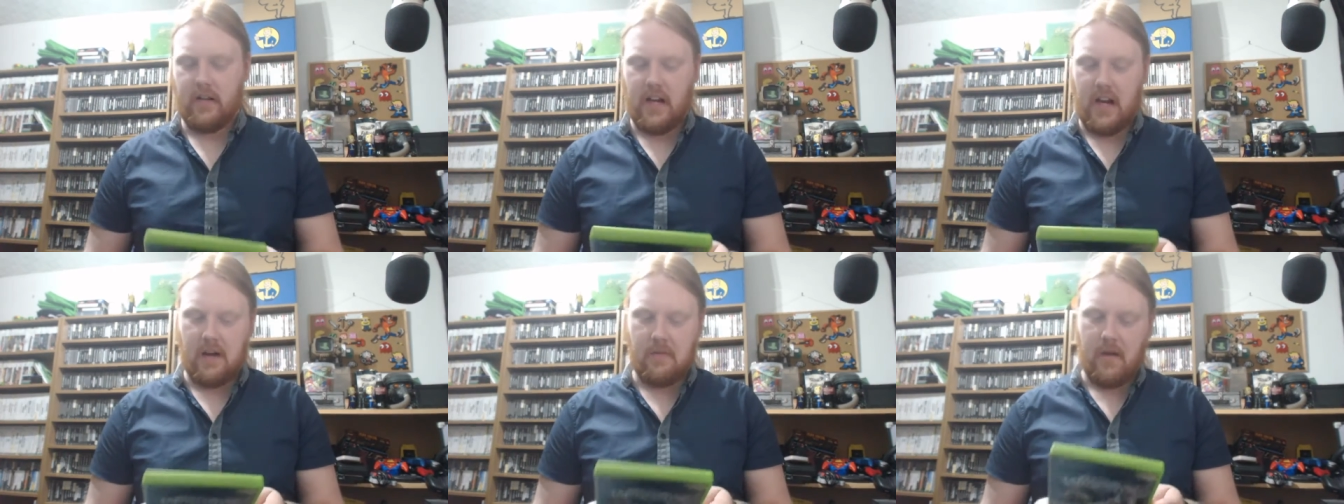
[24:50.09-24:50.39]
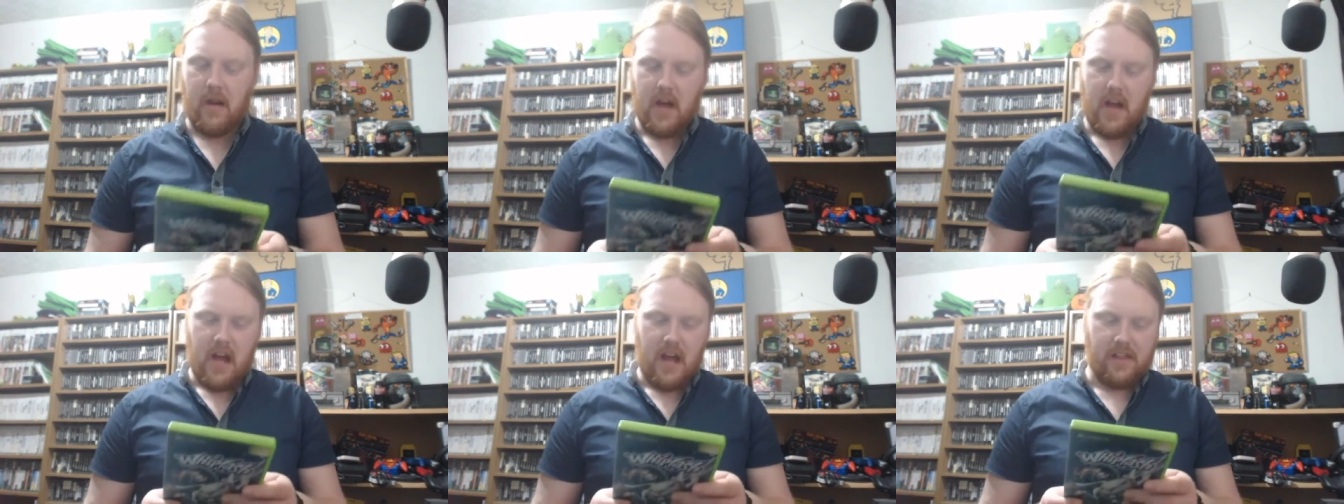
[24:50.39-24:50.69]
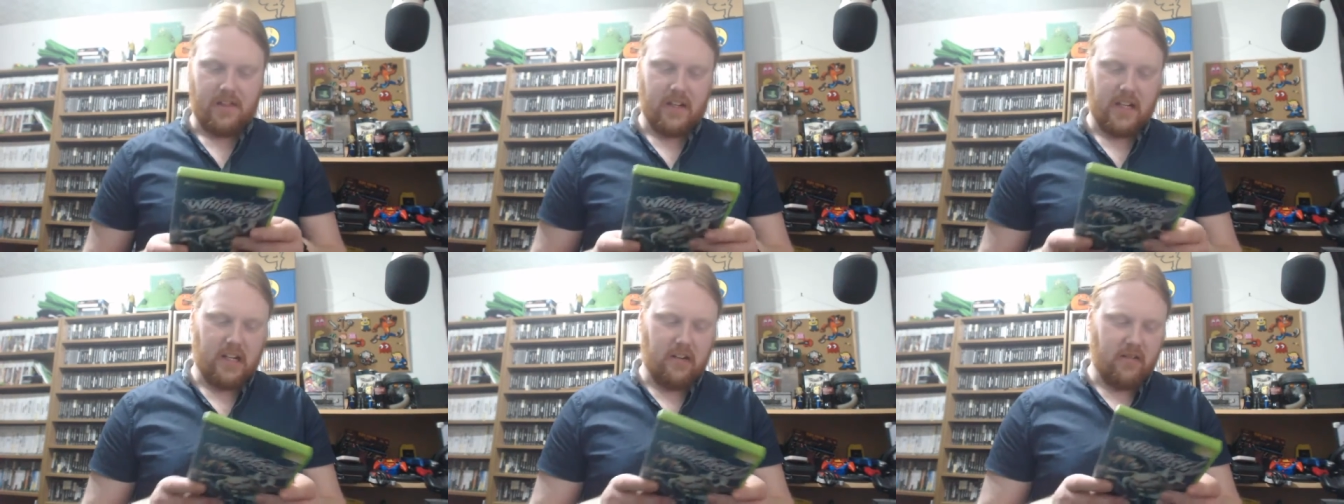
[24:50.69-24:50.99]
game. I
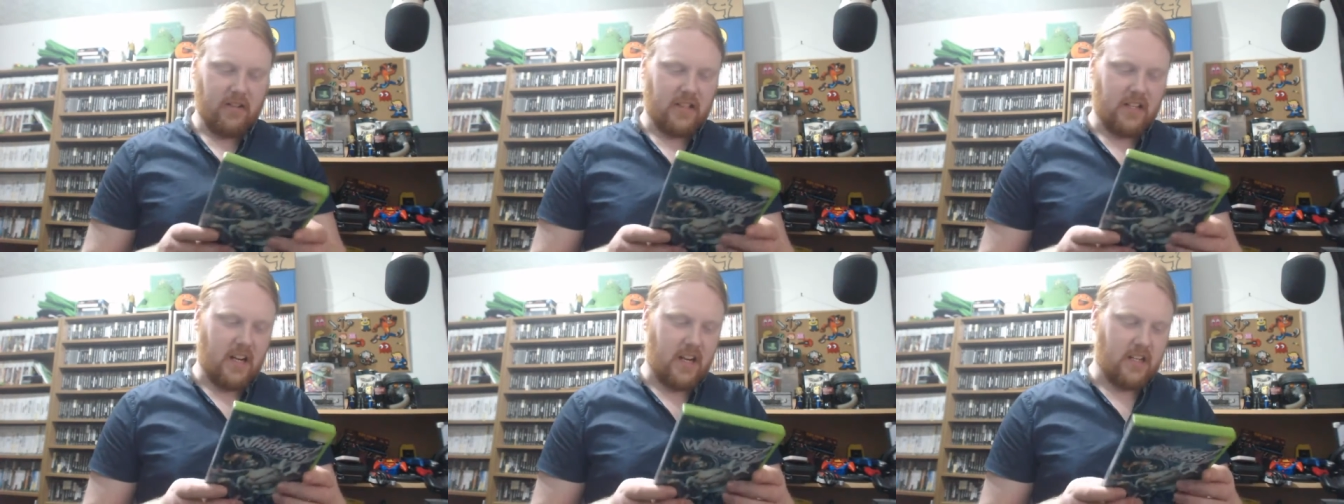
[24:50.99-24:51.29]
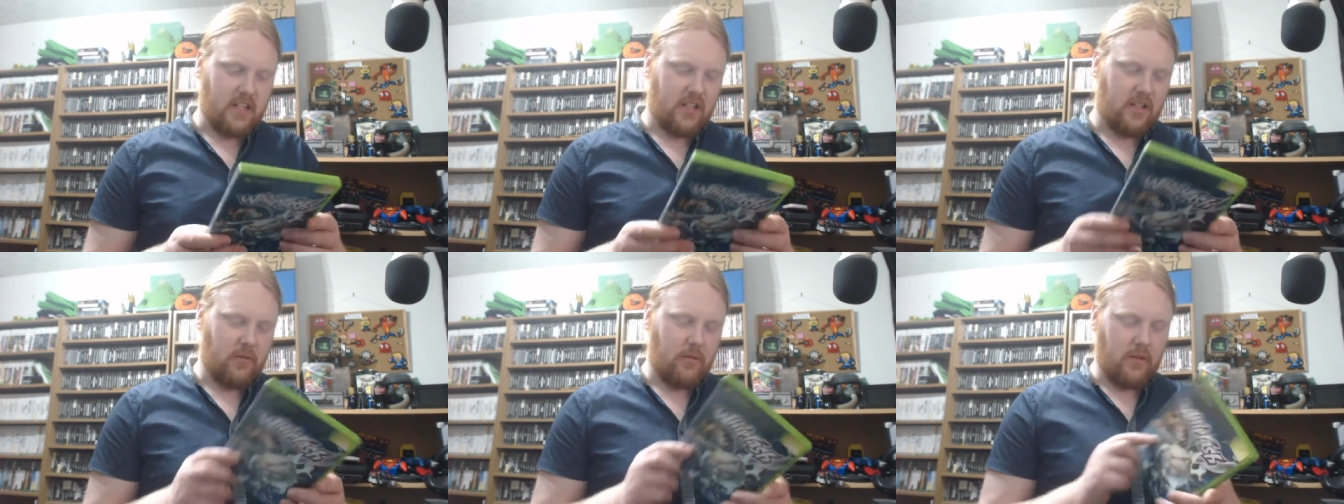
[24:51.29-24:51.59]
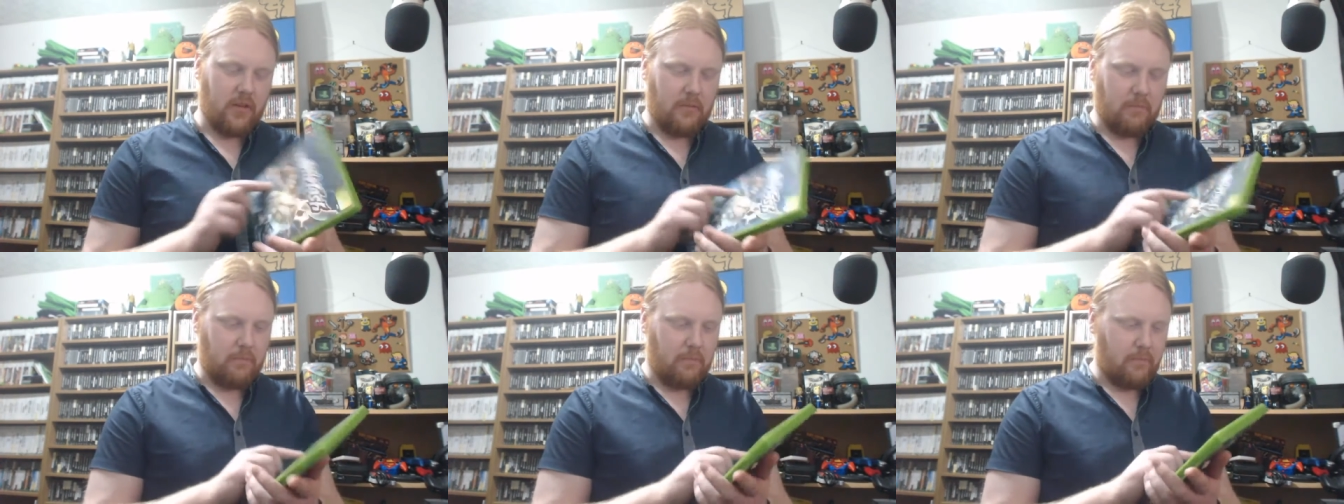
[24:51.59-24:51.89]
think you're attached to
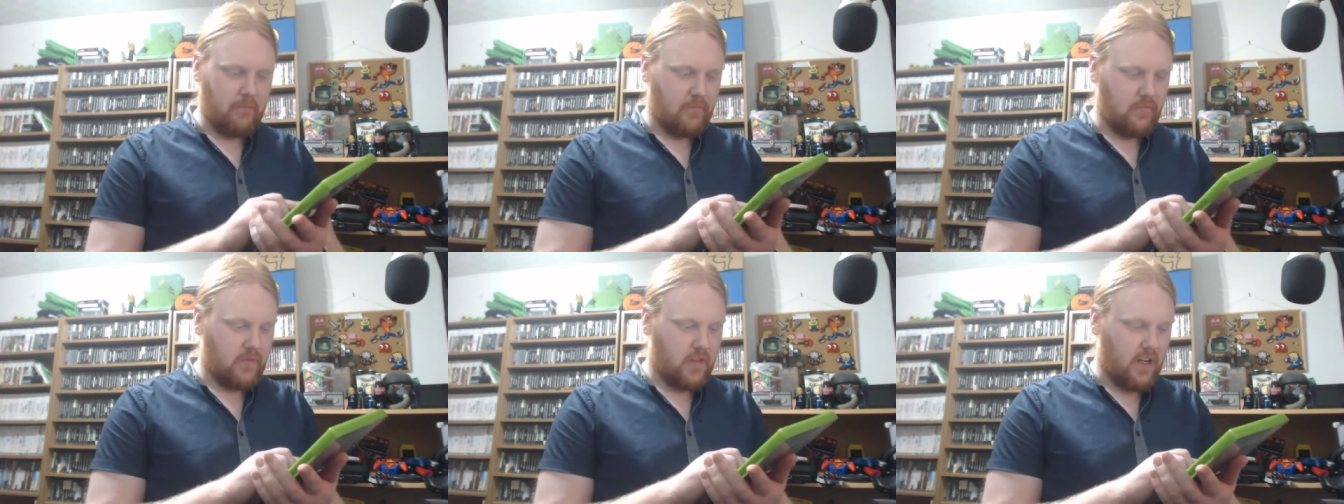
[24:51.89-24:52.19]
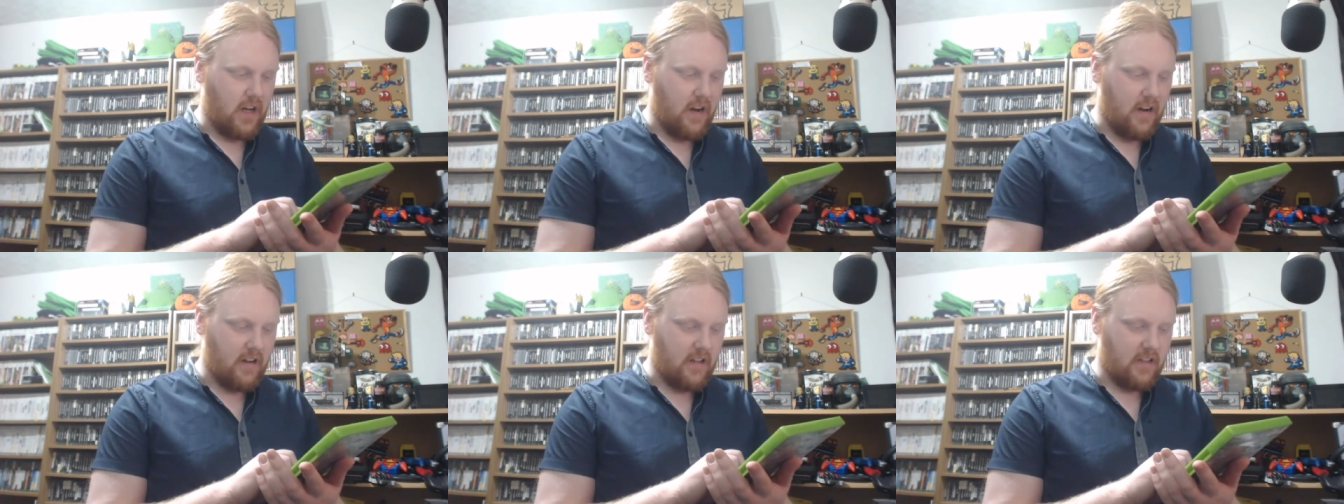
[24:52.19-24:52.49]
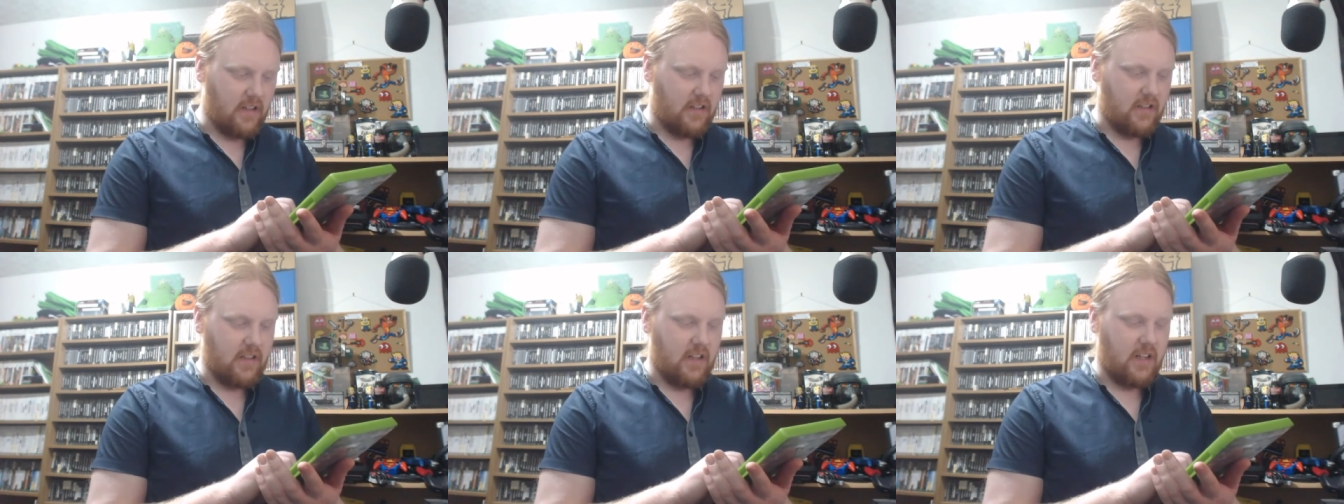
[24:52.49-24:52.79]
other
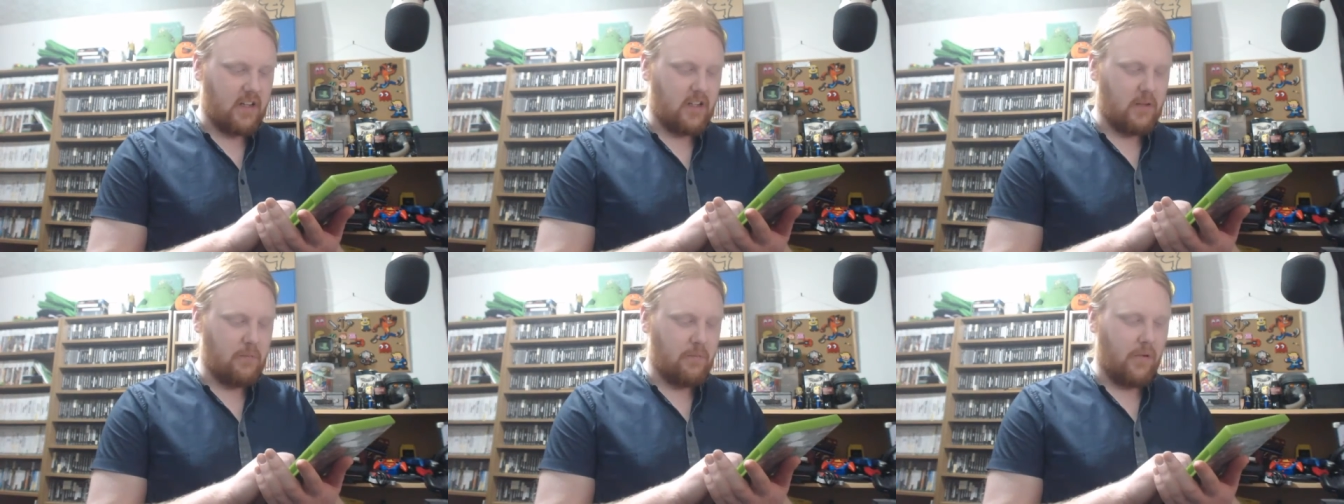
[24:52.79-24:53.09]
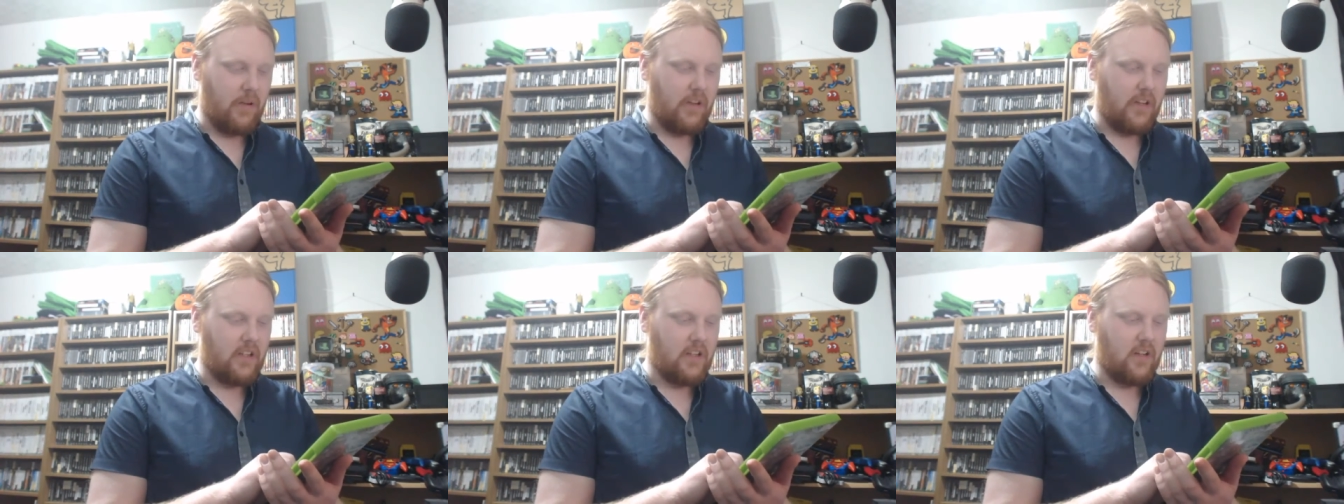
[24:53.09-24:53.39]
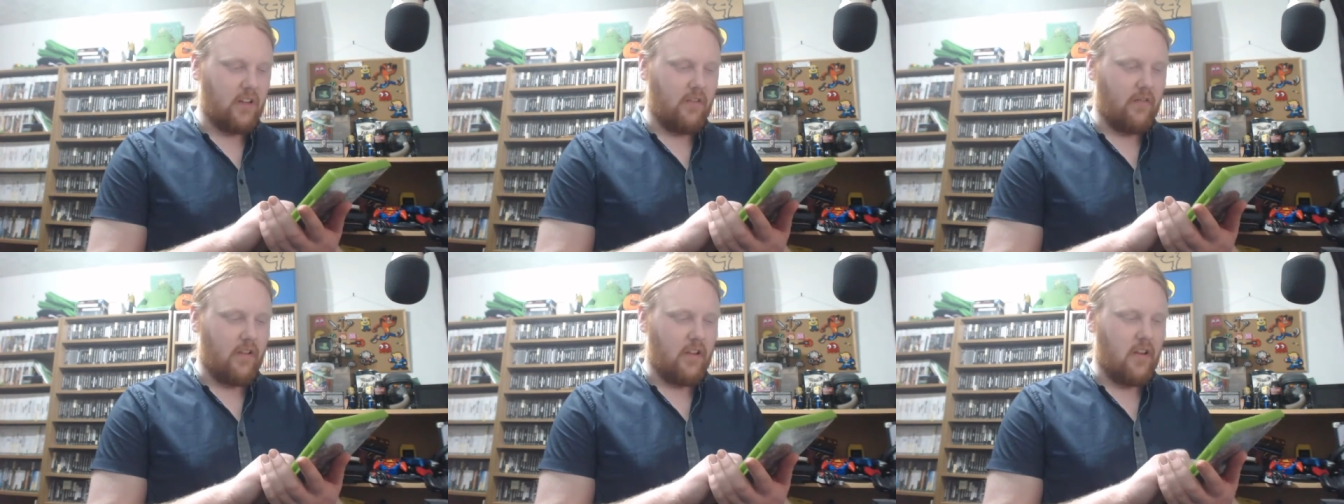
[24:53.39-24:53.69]
characters, so you just pull
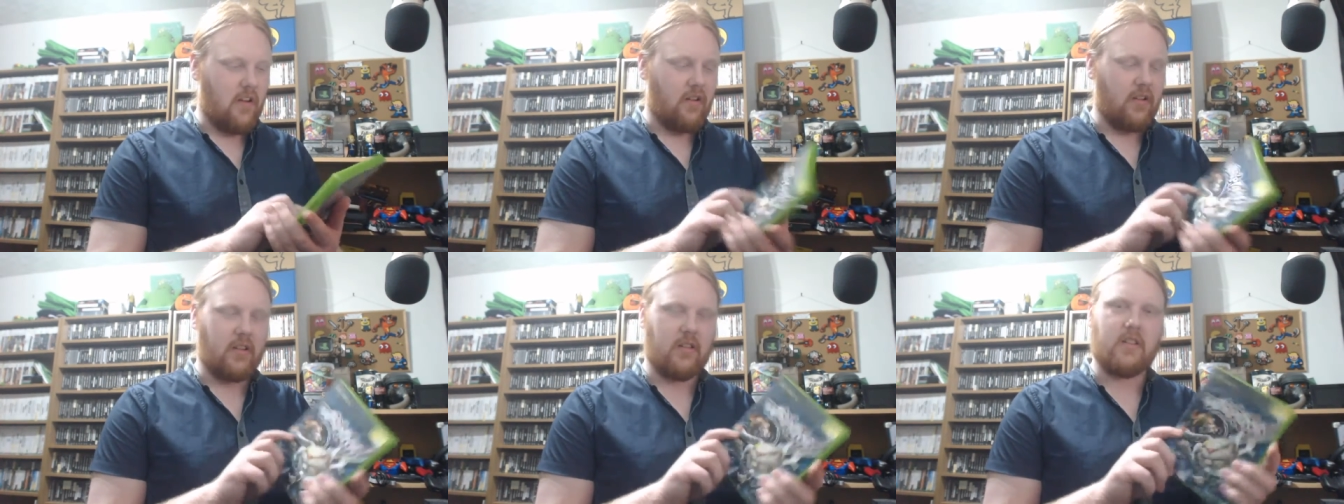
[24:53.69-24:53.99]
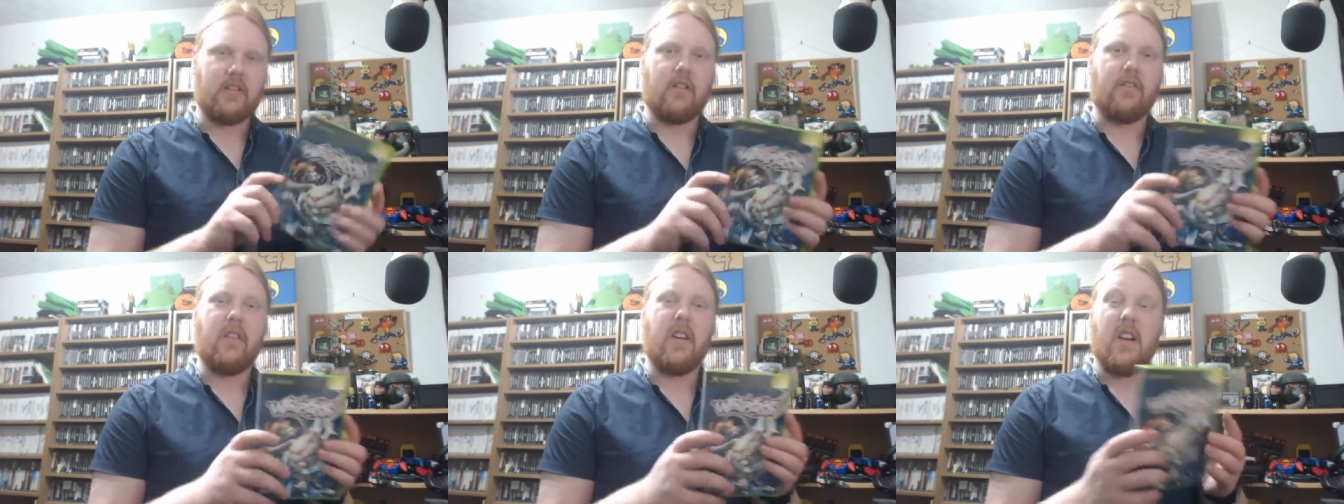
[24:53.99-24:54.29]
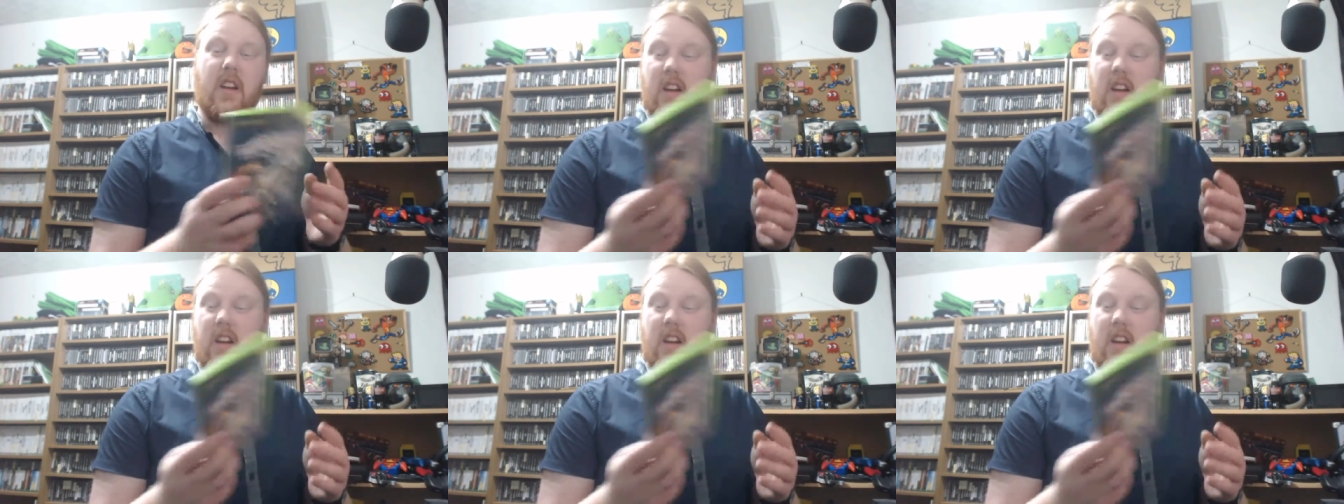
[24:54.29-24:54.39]
each other along and stuff.